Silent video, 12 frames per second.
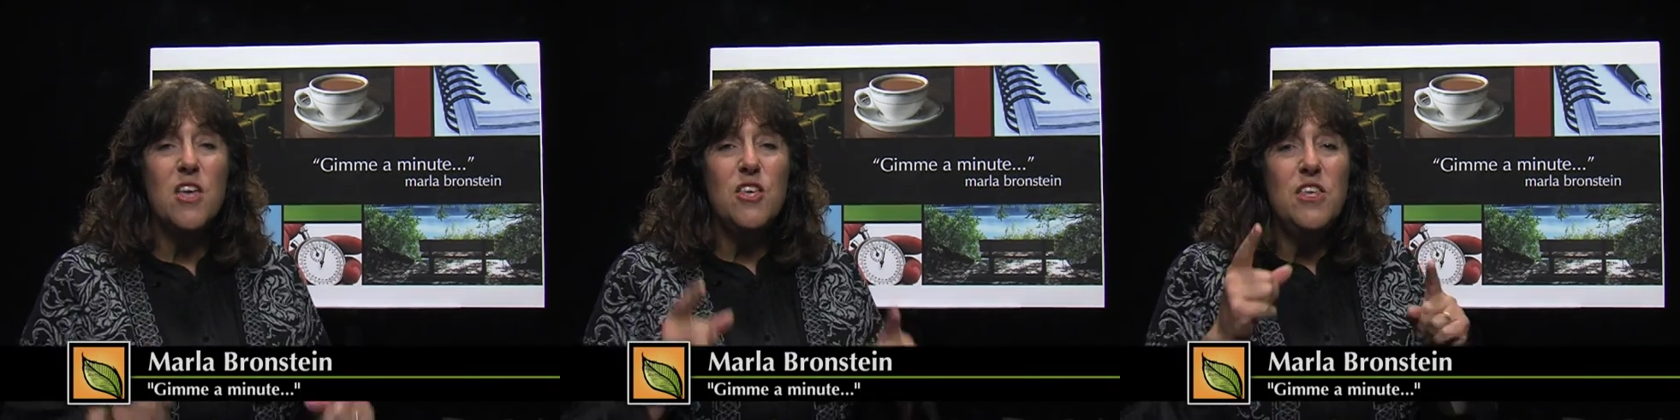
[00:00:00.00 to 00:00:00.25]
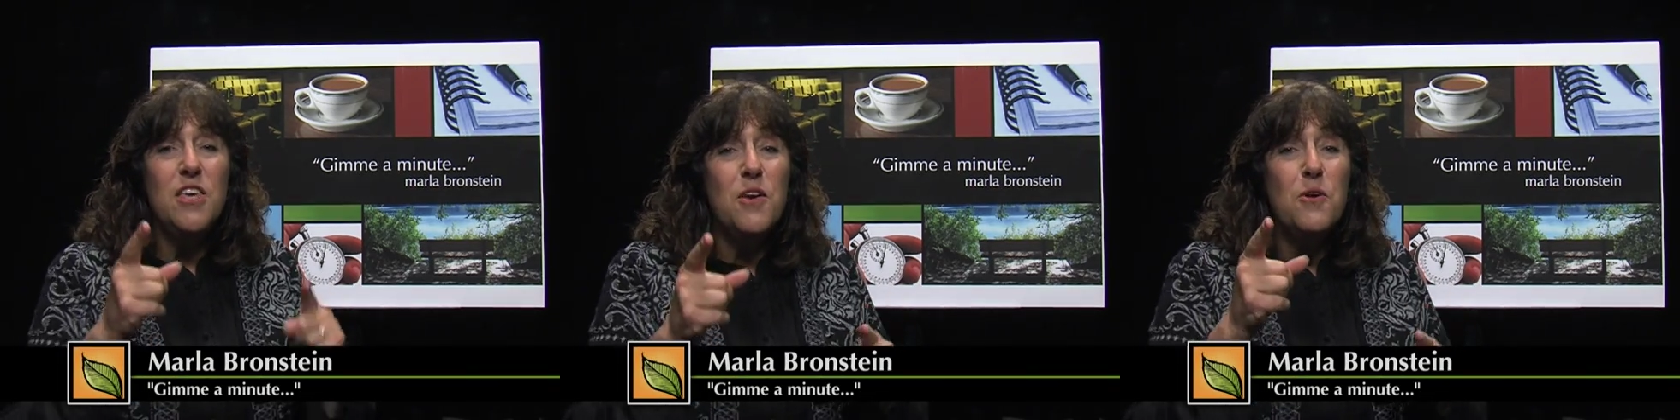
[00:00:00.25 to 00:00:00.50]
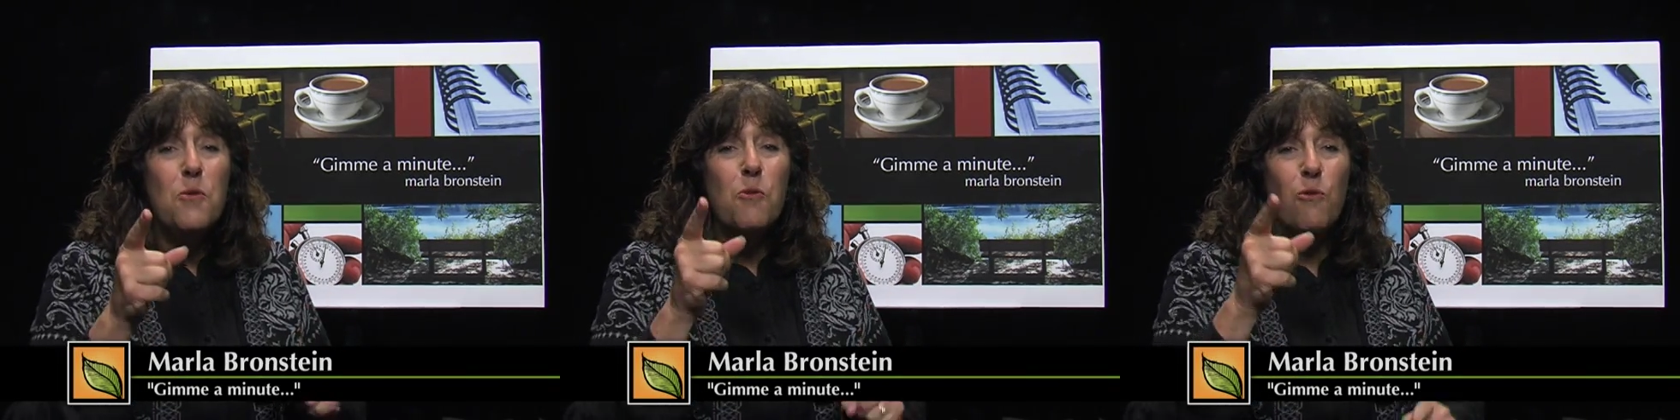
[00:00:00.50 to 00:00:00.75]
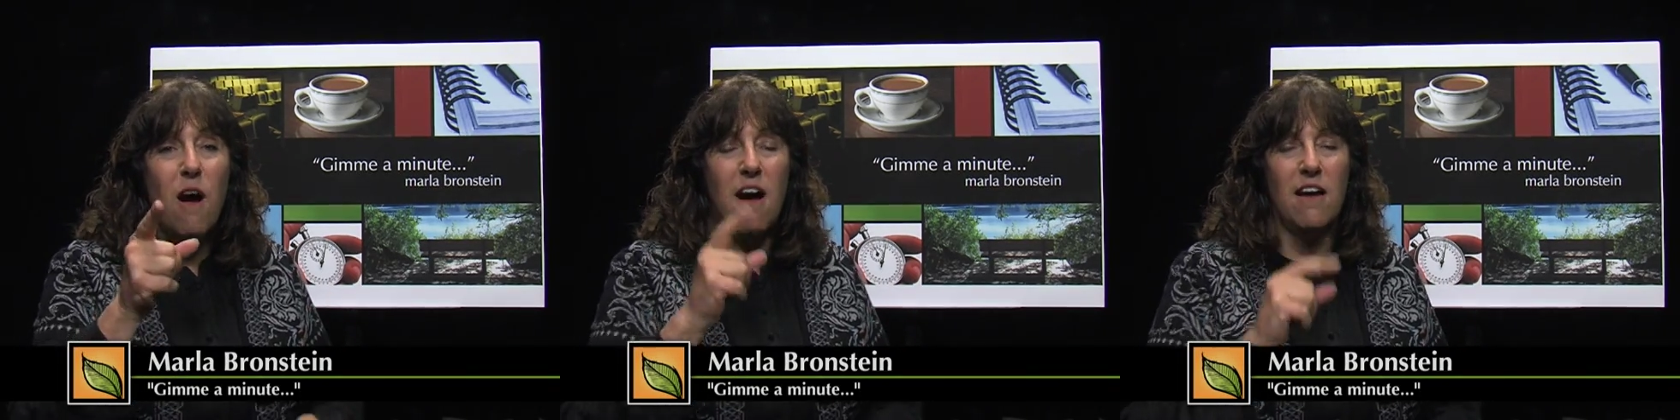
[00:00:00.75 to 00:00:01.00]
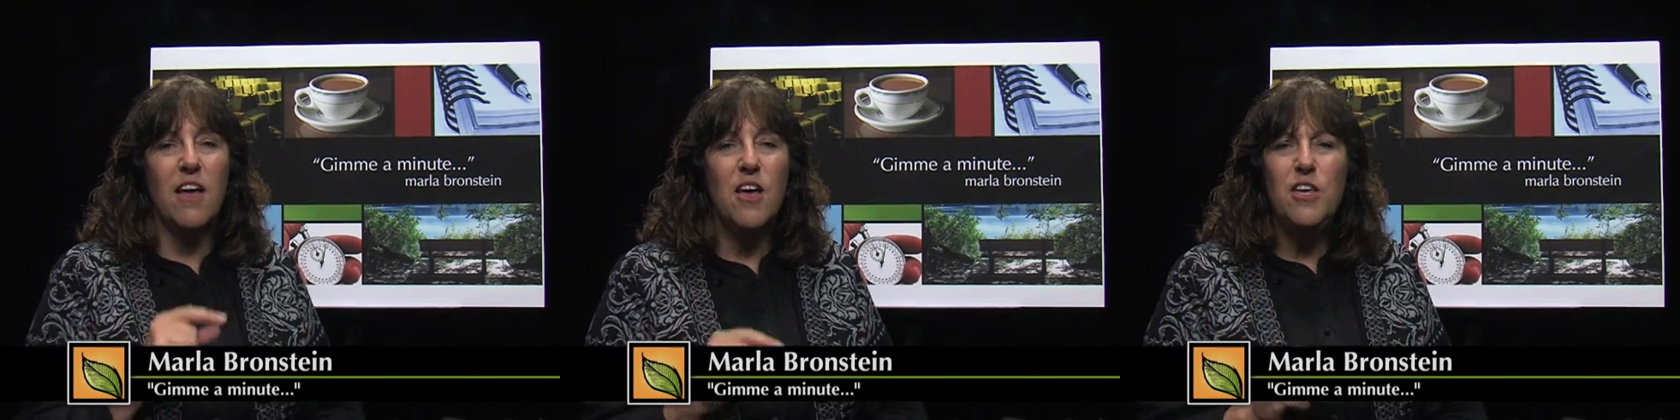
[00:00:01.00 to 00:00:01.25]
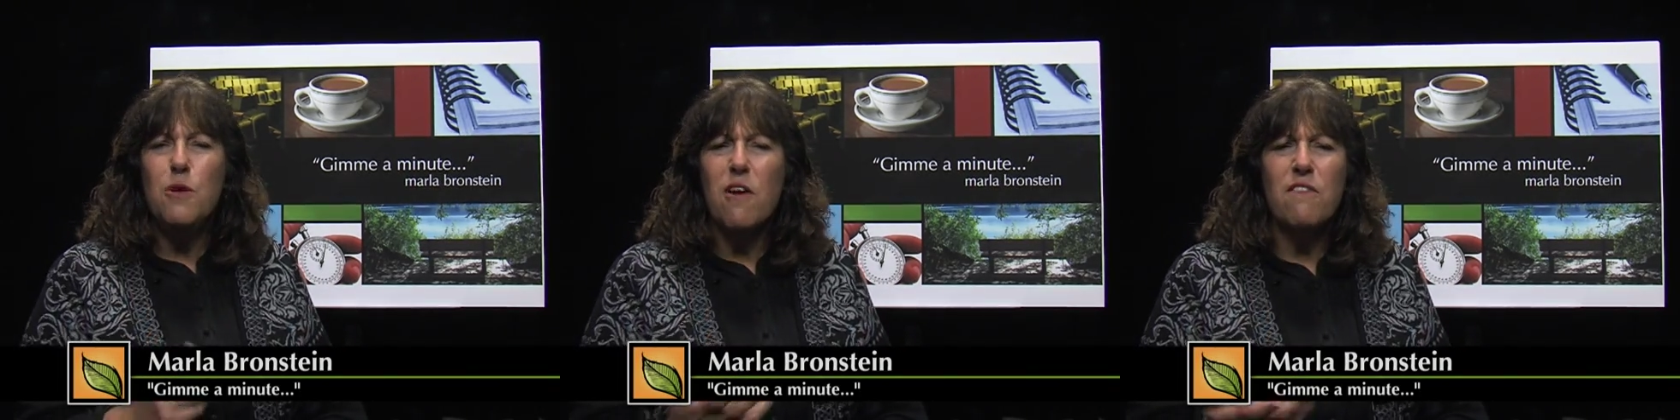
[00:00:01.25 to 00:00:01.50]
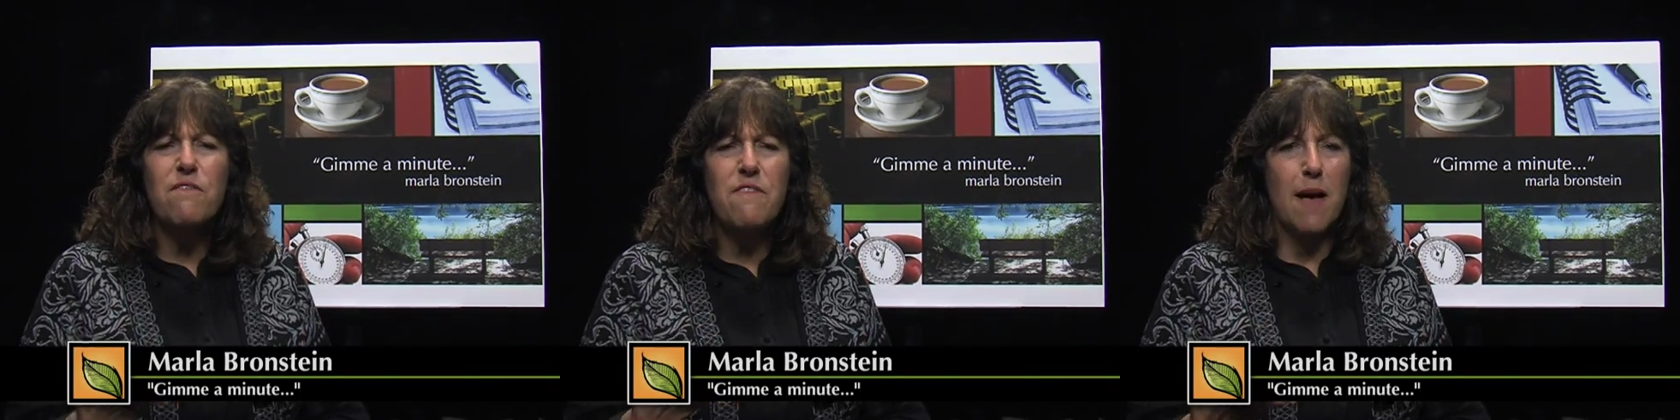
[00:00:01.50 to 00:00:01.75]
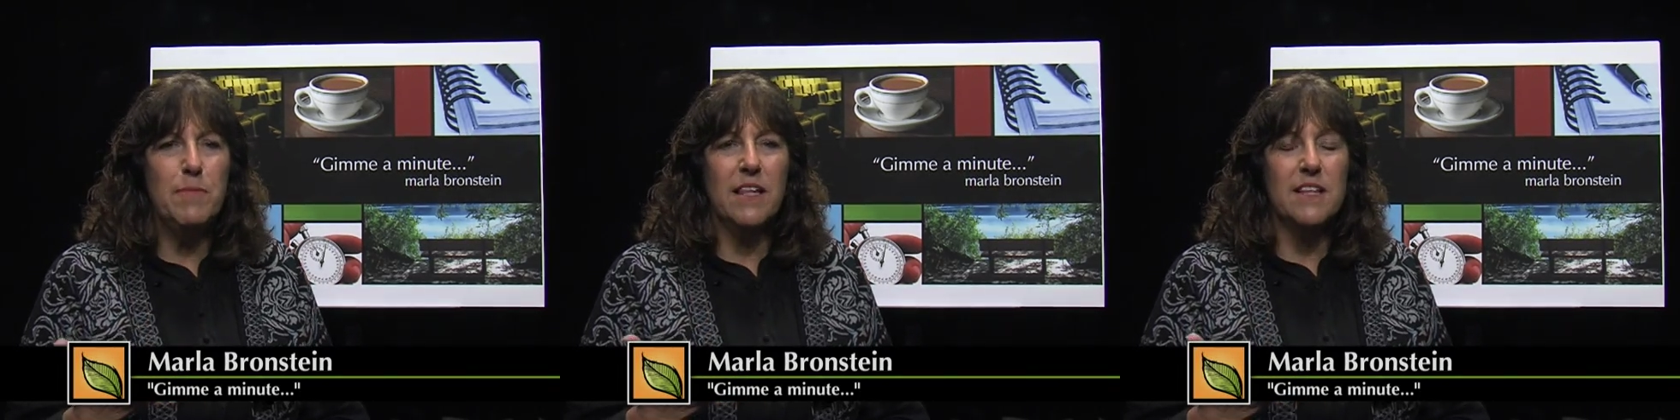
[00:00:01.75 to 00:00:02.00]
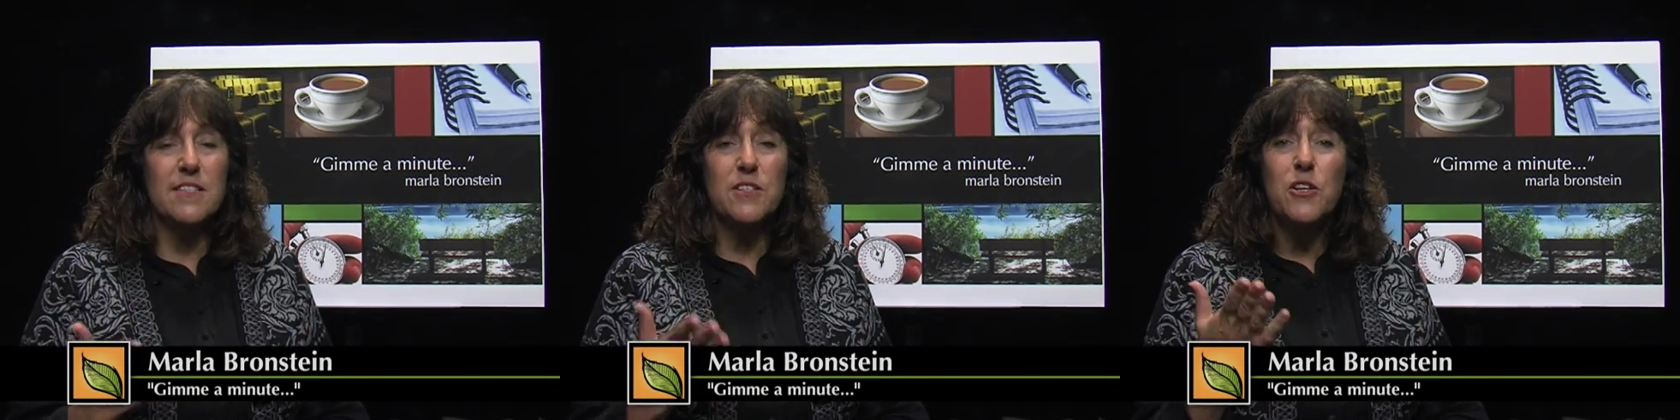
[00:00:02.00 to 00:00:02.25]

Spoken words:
You rock. You are fabulous.